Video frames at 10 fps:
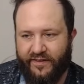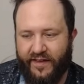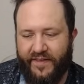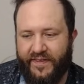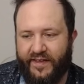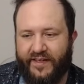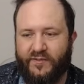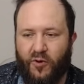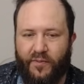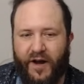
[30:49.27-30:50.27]
Nothing is
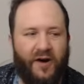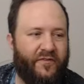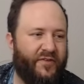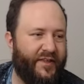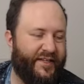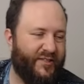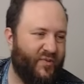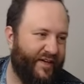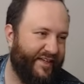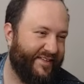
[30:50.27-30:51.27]
more powerful than a
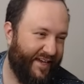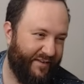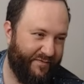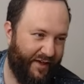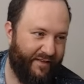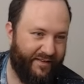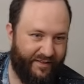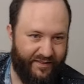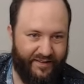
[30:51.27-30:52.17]
twenty attack Valk,